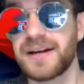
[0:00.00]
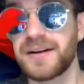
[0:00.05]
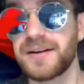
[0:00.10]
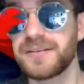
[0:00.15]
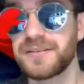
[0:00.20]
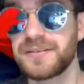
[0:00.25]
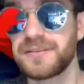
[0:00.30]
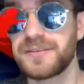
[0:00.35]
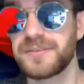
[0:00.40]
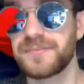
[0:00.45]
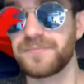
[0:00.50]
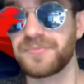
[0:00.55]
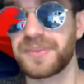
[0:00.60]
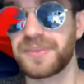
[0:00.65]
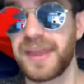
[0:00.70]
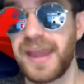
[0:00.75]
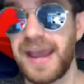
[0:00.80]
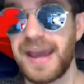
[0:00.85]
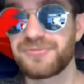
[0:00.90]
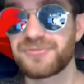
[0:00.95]

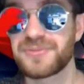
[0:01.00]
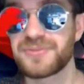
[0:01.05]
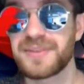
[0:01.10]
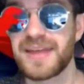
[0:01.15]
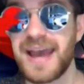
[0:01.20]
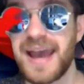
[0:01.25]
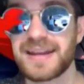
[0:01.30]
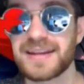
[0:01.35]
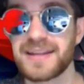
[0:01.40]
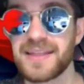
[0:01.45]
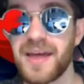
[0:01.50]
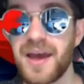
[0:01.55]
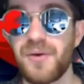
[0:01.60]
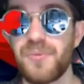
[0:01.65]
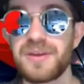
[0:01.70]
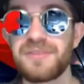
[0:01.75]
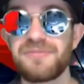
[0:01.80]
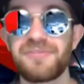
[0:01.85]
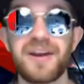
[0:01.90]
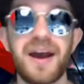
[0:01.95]
After that,
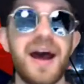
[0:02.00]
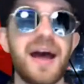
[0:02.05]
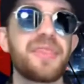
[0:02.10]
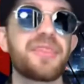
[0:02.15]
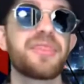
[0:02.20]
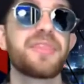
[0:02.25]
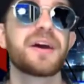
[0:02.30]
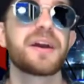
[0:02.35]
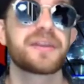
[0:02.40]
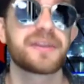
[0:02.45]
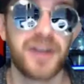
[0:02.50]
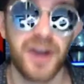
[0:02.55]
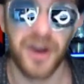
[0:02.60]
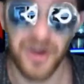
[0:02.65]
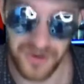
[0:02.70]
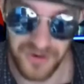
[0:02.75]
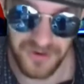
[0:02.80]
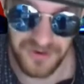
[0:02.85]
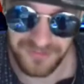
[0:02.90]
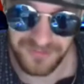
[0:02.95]
we've got the
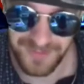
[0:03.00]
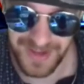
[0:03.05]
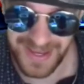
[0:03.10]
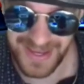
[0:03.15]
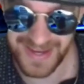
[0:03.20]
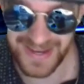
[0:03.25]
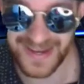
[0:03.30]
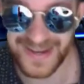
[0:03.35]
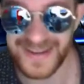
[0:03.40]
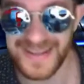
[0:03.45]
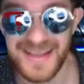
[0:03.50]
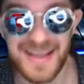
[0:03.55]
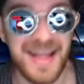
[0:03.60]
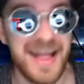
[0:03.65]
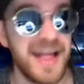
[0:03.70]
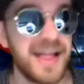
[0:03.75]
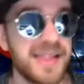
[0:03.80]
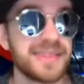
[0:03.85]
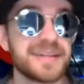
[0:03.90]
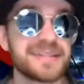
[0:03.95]
co-main.
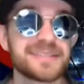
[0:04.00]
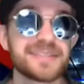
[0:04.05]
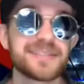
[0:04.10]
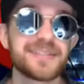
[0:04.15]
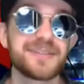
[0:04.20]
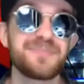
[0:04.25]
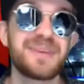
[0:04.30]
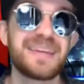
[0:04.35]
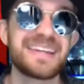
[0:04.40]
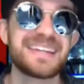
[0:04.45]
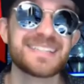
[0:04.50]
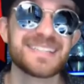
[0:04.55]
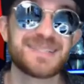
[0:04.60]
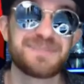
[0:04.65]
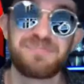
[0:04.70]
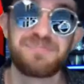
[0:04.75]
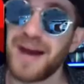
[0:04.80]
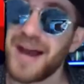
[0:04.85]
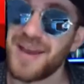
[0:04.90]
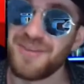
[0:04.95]
This, to me, is
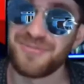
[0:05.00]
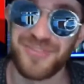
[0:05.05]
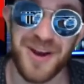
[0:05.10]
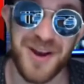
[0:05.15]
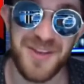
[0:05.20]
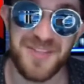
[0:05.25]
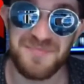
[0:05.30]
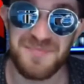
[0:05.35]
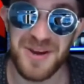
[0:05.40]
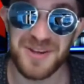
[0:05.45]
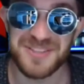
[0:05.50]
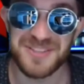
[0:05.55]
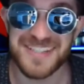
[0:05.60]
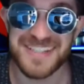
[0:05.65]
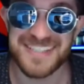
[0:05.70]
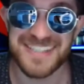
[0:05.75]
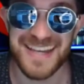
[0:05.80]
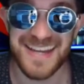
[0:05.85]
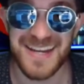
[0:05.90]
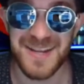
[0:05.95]
by far the most
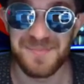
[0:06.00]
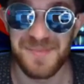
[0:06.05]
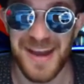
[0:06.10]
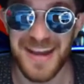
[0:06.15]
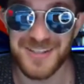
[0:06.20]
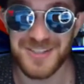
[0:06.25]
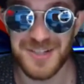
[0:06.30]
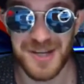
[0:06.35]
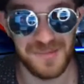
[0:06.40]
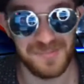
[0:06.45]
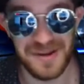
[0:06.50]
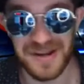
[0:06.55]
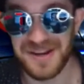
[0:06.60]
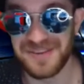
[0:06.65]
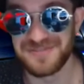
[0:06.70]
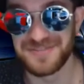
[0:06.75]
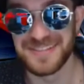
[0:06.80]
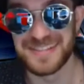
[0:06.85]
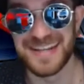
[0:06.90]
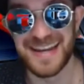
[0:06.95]
exciting matchup
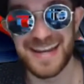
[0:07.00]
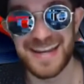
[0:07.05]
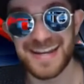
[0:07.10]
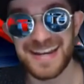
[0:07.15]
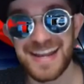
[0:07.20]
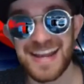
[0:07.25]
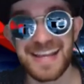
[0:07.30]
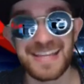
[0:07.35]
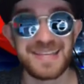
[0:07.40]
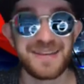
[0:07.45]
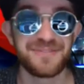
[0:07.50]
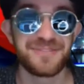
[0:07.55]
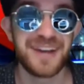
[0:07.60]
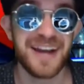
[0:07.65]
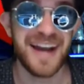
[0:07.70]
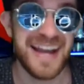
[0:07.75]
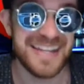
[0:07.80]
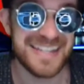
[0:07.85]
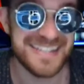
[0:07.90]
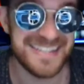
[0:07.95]
of the night. You've
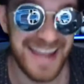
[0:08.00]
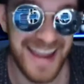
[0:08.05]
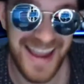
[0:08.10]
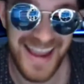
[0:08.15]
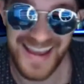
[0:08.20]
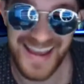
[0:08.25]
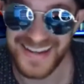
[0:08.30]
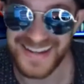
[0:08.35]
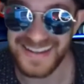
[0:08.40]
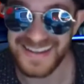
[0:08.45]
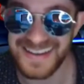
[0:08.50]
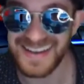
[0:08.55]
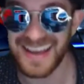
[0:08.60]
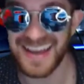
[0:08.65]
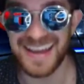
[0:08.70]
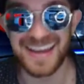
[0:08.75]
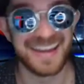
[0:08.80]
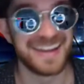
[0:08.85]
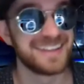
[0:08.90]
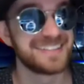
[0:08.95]
got Dan
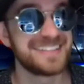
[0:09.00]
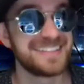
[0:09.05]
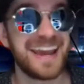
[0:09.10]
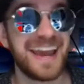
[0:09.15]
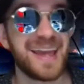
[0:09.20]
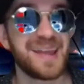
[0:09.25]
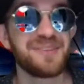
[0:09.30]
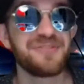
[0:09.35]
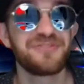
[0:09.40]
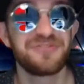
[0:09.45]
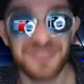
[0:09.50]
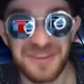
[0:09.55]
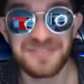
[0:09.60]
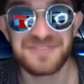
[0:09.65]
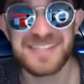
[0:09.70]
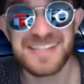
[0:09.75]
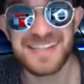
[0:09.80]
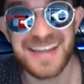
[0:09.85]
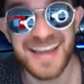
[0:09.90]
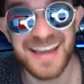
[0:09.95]

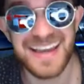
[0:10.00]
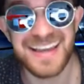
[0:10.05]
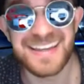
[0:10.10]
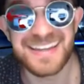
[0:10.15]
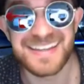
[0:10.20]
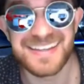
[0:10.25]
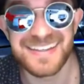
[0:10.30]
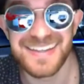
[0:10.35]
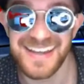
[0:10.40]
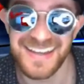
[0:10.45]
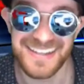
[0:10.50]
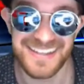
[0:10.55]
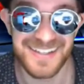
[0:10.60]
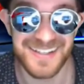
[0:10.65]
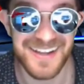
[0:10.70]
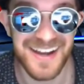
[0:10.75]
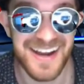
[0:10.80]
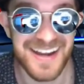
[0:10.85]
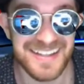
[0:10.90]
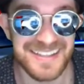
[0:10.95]
50K Ige. You
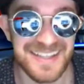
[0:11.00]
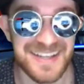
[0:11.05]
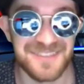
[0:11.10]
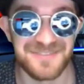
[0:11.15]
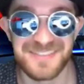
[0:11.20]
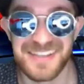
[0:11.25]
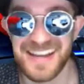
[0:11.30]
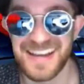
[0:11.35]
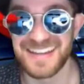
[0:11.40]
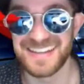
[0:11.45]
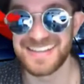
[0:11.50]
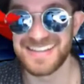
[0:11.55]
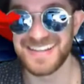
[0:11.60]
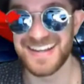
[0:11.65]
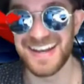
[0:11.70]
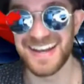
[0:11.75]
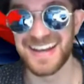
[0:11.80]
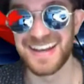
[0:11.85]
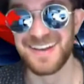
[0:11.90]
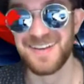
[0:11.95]
gotta love Dan
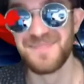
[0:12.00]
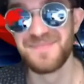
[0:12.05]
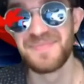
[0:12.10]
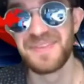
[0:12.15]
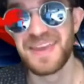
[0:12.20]
Ige.